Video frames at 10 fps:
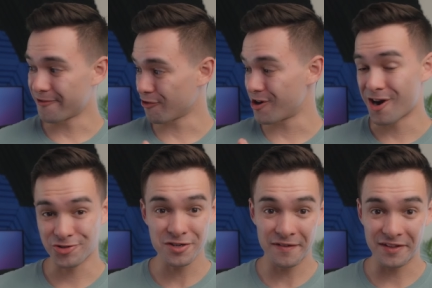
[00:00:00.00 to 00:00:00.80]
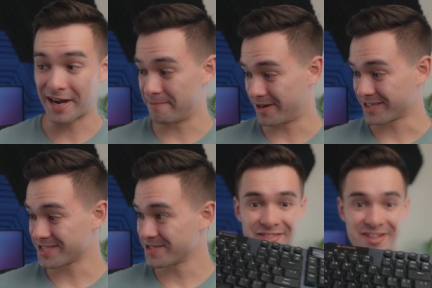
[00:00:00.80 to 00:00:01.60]
for 159
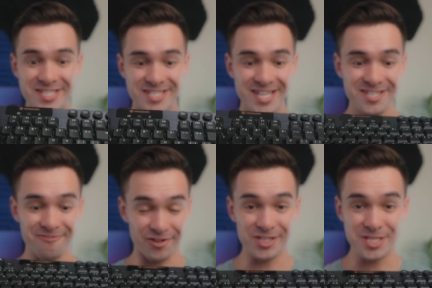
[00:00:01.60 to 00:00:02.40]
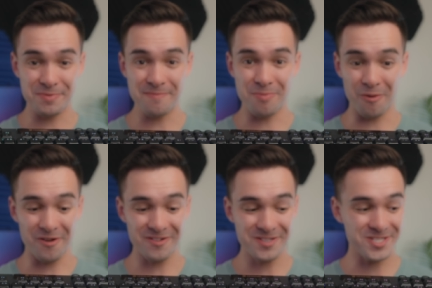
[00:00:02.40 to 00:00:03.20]
bucks. This is a really sweet
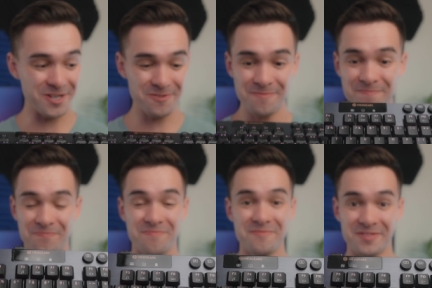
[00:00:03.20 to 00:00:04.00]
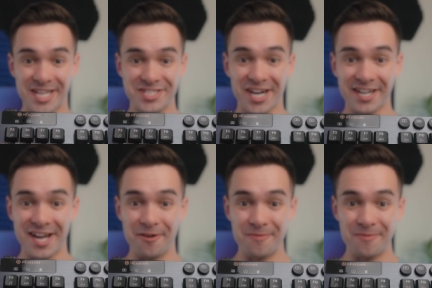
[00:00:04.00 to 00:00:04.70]
board, so let's check it out.